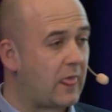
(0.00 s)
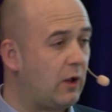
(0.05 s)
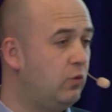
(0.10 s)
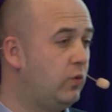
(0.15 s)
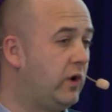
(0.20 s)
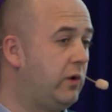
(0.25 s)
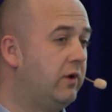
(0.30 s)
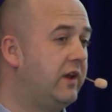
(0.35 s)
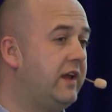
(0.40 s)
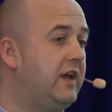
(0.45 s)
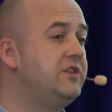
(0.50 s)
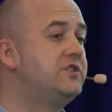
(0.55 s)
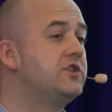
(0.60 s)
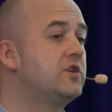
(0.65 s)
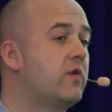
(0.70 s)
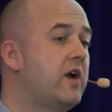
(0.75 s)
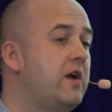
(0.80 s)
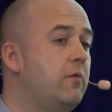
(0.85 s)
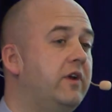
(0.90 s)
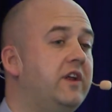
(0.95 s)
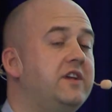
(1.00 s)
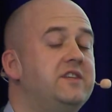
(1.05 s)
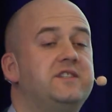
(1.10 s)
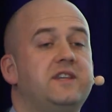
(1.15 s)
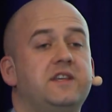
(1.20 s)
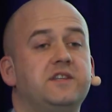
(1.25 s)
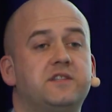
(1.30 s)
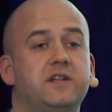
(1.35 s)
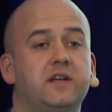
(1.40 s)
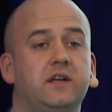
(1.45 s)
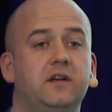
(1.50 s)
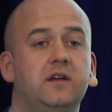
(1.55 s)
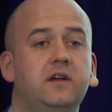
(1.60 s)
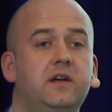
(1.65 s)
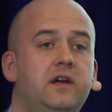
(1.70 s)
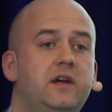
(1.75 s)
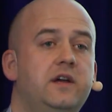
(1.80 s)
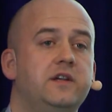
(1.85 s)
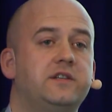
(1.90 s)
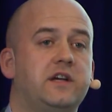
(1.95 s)
We will integrate with existing
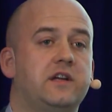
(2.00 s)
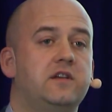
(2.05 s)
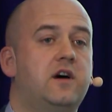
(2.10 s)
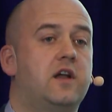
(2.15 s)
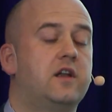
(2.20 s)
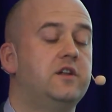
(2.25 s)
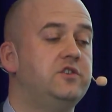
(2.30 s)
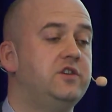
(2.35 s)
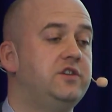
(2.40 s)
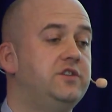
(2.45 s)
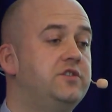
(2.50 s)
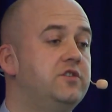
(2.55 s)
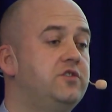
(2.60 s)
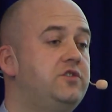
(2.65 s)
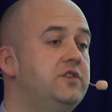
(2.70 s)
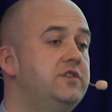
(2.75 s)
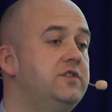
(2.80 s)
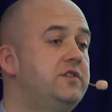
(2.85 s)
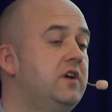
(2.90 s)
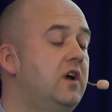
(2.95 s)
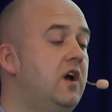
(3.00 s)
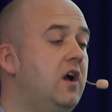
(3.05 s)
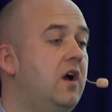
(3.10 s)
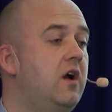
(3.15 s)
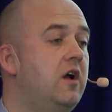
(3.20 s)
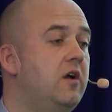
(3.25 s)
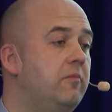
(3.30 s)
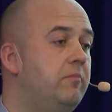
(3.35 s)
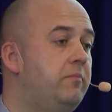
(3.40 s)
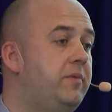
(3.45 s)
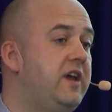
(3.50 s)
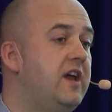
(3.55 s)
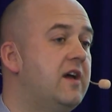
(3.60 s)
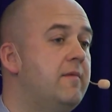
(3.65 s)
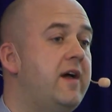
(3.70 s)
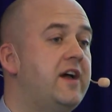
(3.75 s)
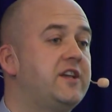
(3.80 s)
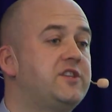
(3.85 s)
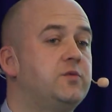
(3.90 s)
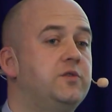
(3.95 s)
technologies such as
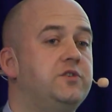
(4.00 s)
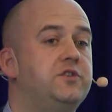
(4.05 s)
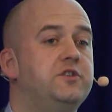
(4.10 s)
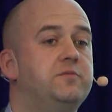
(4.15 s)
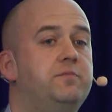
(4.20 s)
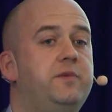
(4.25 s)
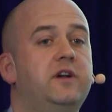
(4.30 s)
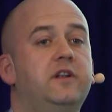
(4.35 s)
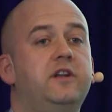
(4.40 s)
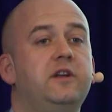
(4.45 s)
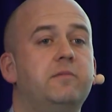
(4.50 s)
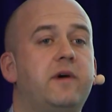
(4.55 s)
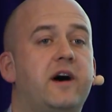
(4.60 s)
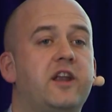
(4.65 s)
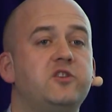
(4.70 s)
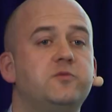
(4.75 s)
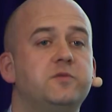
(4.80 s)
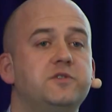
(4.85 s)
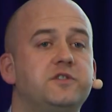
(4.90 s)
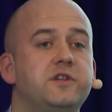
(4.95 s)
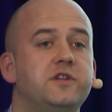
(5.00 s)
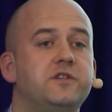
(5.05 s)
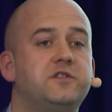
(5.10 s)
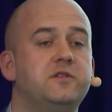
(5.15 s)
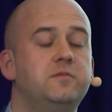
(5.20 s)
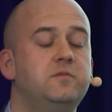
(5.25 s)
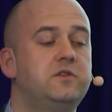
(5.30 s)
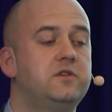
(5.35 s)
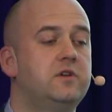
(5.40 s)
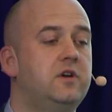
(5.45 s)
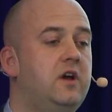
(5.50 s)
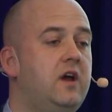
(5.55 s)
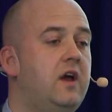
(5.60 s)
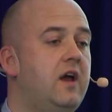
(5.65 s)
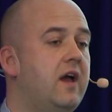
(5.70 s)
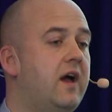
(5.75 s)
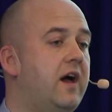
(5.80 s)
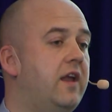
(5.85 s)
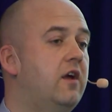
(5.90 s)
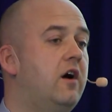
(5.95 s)
BMS, which is building management systems,
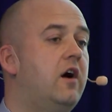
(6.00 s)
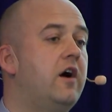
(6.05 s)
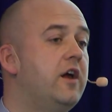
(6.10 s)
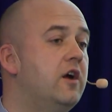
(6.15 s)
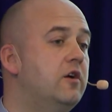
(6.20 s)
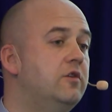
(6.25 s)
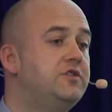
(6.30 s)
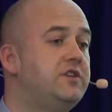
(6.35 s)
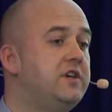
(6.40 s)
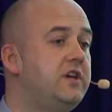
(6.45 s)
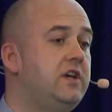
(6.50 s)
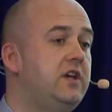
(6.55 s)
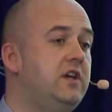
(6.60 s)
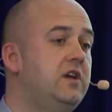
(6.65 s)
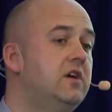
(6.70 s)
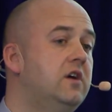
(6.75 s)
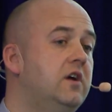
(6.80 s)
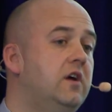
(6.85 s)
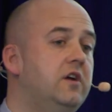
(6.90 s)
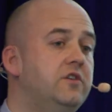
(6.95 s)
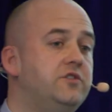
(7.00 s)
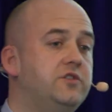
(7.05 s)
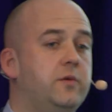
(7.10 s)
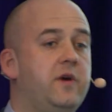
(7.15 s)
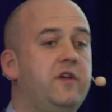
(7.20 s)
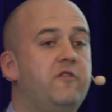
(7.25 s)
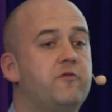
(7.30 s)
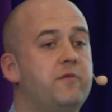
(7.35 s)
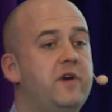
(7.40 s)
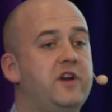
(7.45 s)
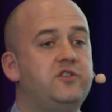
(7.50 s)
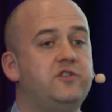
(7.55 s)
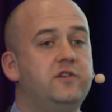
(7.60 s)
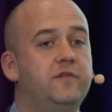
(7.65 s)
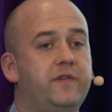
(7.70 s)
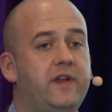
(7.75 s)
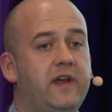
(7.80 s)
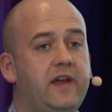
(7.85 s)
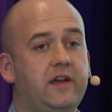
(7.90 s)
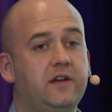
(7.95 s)
and IoT, so information of
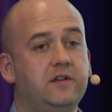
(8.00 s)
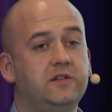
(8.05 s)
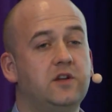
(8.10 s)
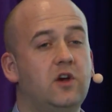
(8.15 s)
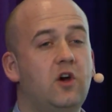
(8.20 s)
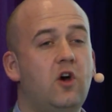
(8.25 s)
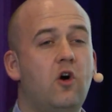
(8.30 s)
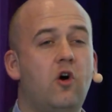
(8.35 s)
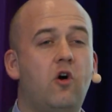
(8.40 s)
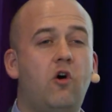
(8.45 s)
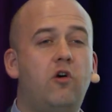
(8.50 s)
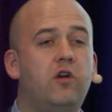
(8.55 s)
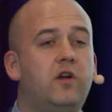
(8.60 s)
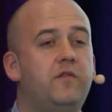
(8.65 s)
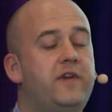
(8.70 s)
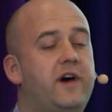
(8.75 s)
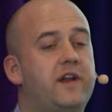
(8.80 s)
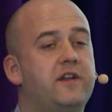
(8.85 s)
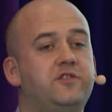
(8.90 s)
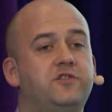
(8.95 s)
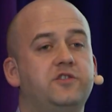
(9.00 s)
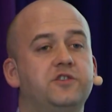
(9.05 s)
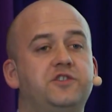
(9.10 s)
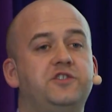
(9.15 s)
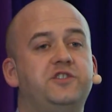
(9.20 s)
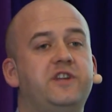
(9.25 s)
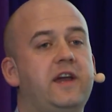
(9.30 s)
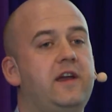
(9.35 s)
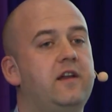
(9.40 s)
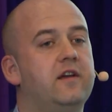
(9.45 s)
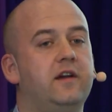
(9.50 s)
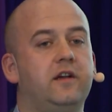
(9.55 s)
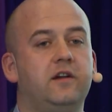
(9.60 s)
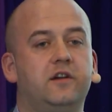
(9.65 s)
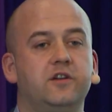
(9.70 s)
things. All of that is just data in